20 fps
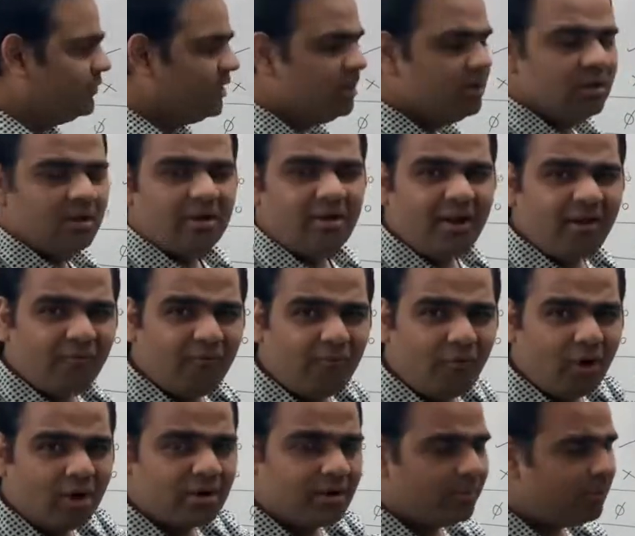Now, what
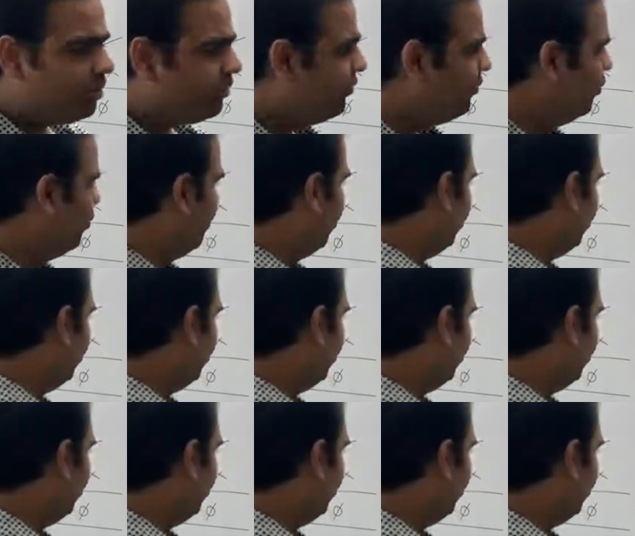about 4?